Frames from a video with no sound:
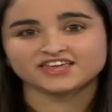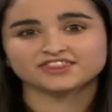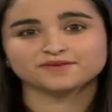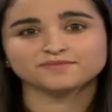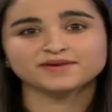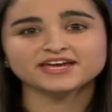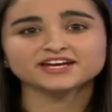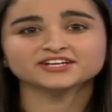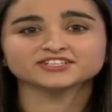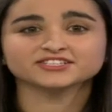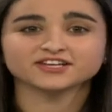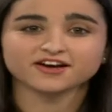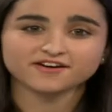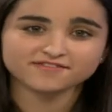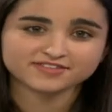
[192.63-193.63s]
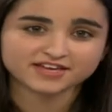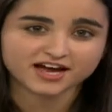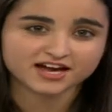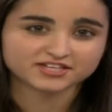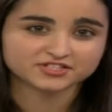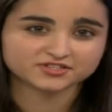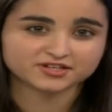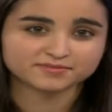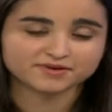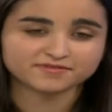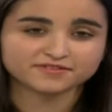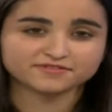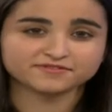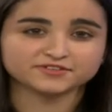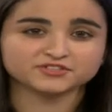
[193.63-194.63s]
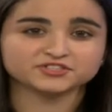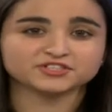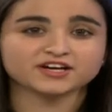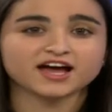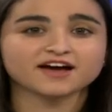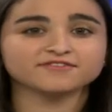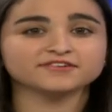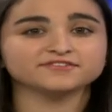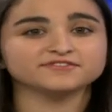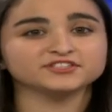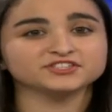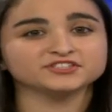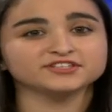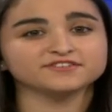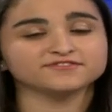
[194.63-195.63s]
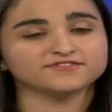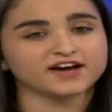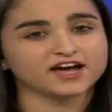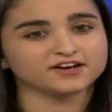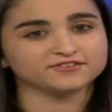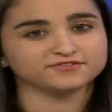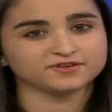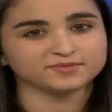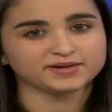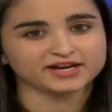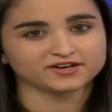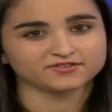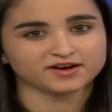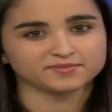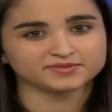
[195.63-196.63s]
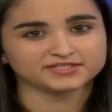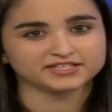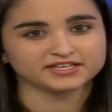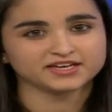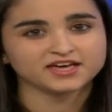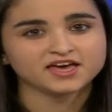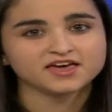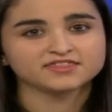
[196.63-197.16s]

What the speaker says: The makers of the ice cream of the future have officially filed for bankruptcy.